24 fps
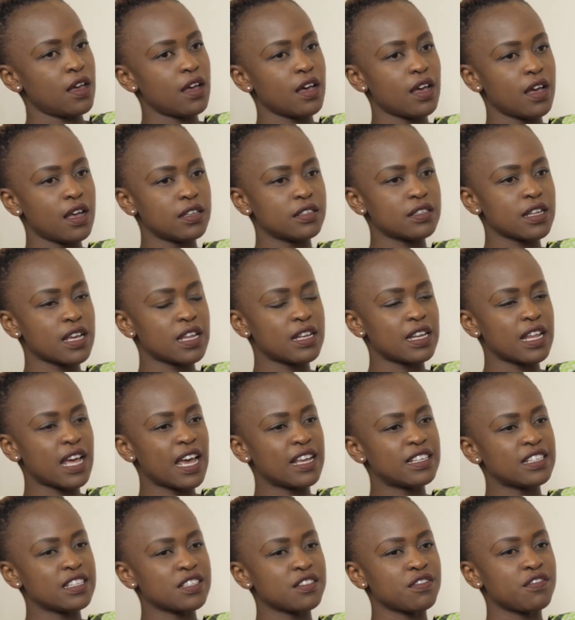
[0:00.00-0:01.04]
And I
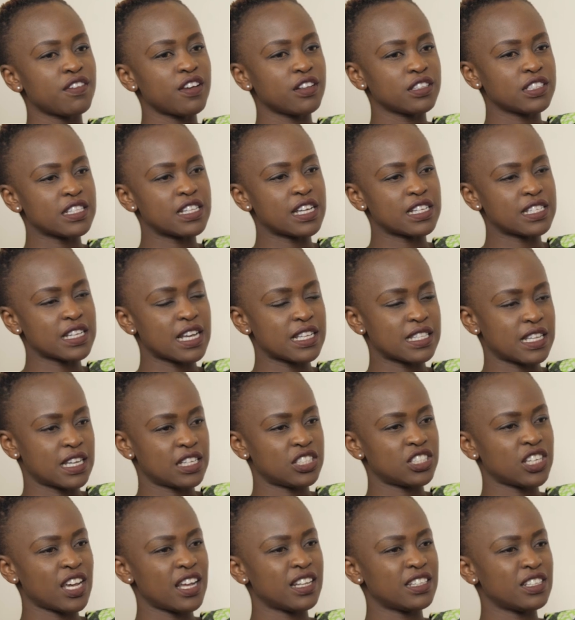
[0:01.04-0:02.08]
just felt that as a
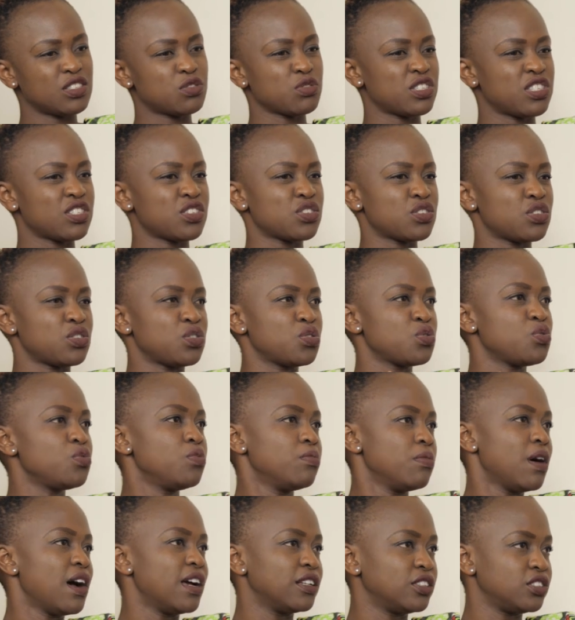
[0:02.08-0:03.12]
child, it was just too
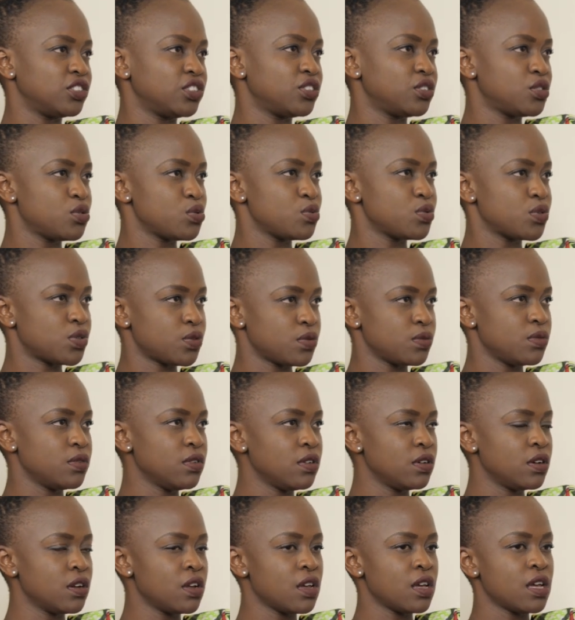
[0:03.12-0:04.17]
much, too
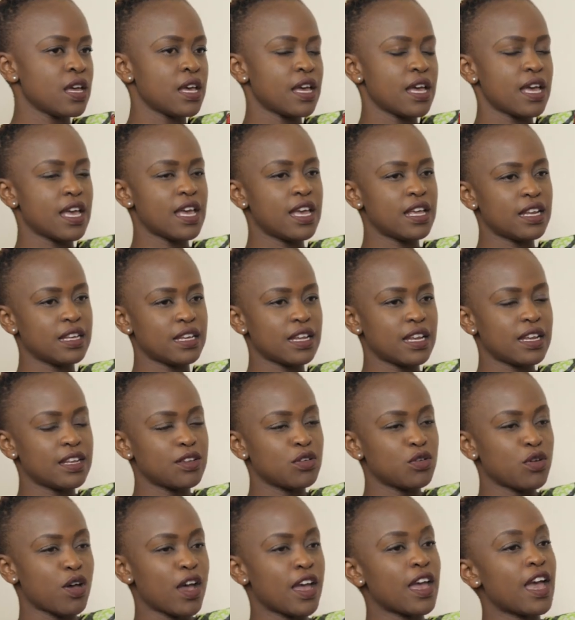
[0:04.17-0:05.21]
soon. And you
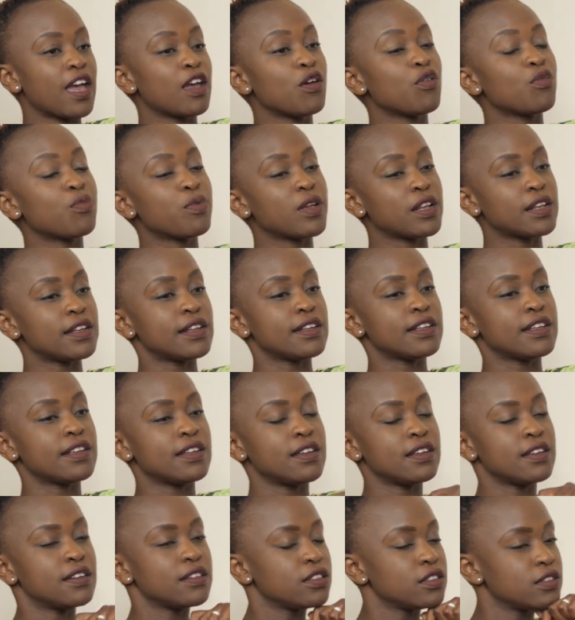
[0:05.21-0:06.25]
know, I
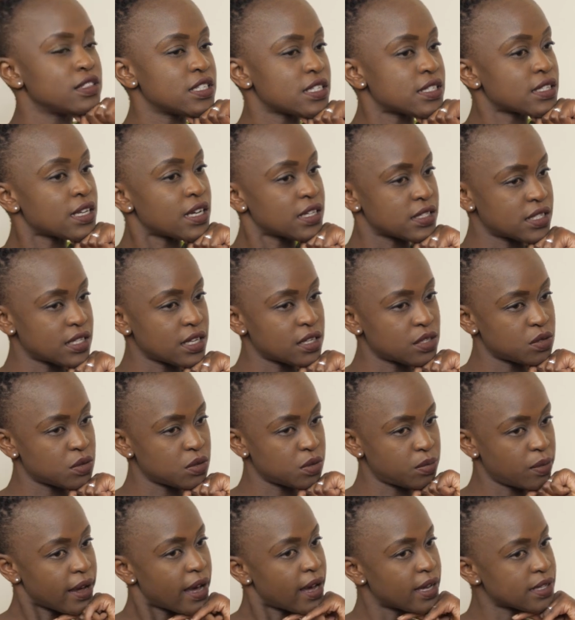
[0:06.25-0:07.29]
openly discussed that
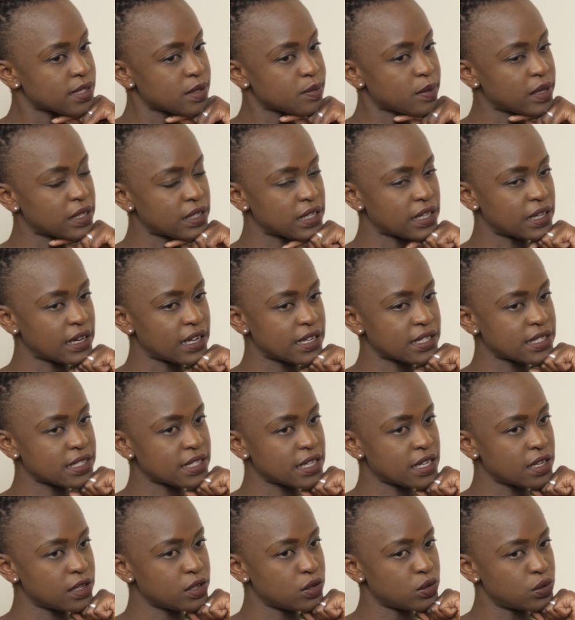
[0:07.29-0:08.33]
with my husband. And I
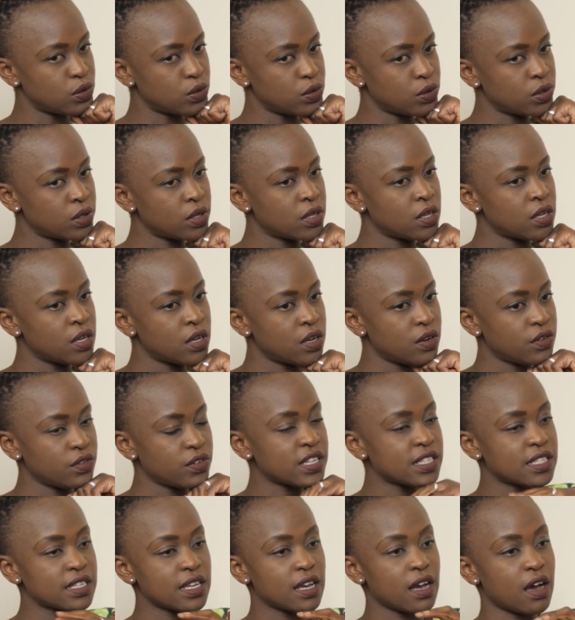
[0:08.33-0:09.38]
say, you know,
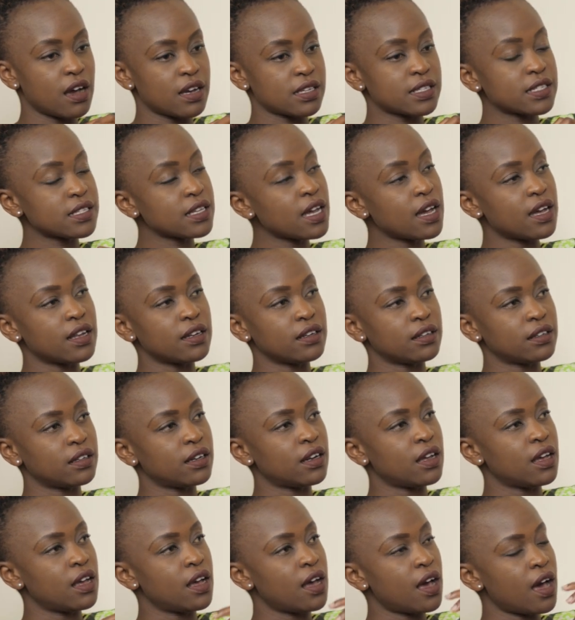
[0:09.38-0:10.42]
raising our son,
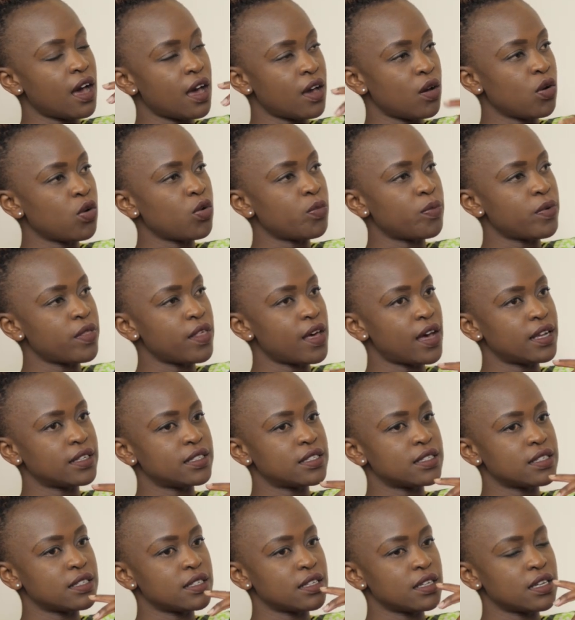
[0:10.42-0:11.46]
I hope
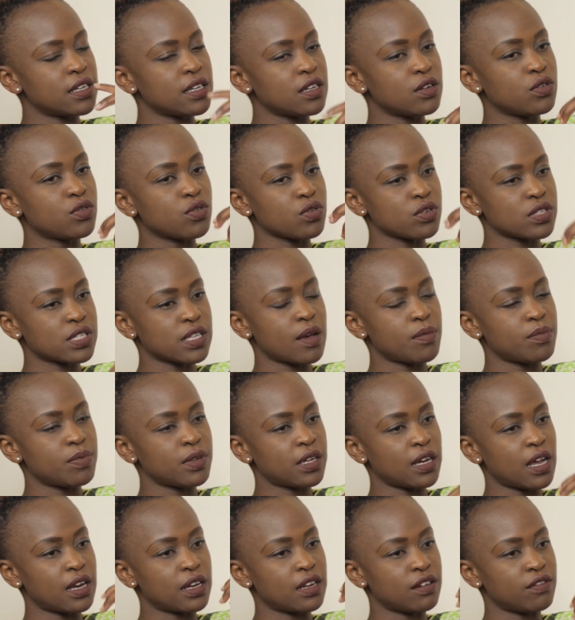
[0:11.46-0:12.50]
that he grows up
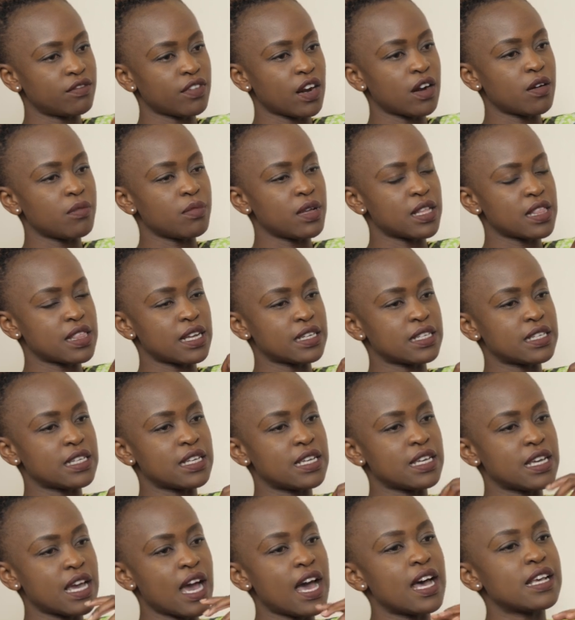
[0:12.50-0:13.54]
in an environment that
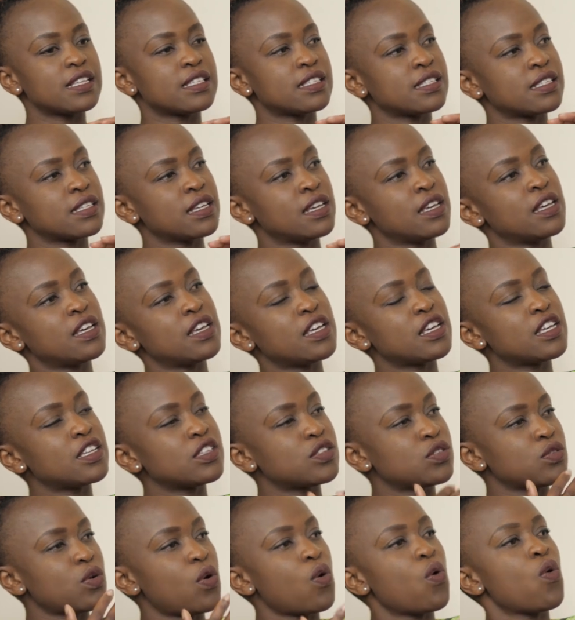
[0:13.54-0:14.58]
he has
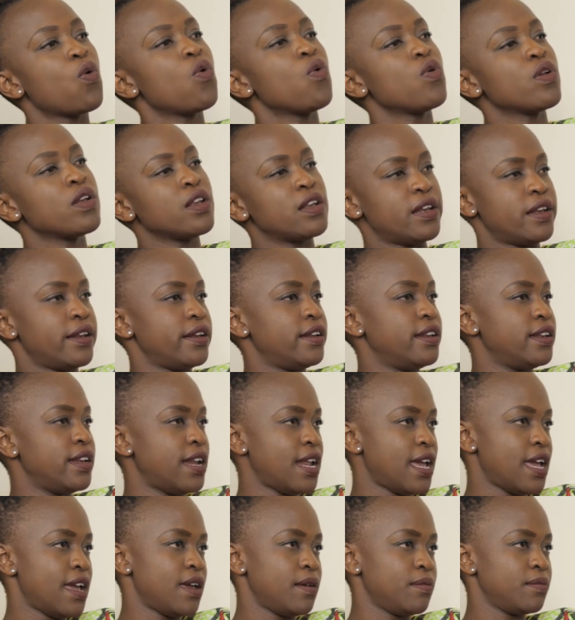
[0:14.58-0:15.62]
his own
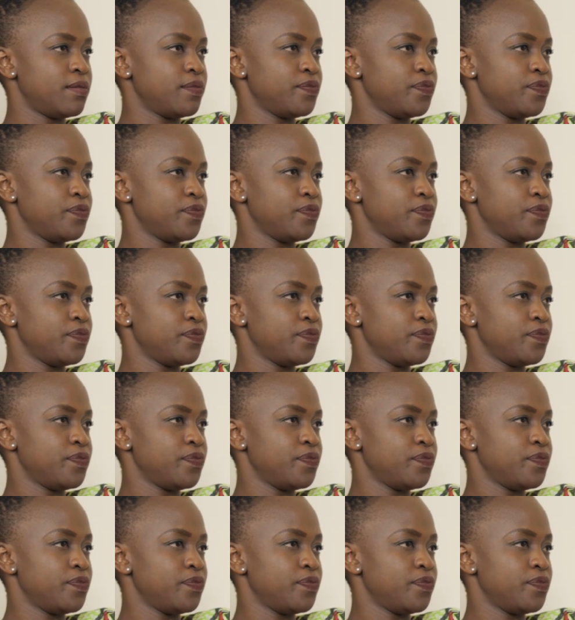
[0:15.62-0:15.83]
name.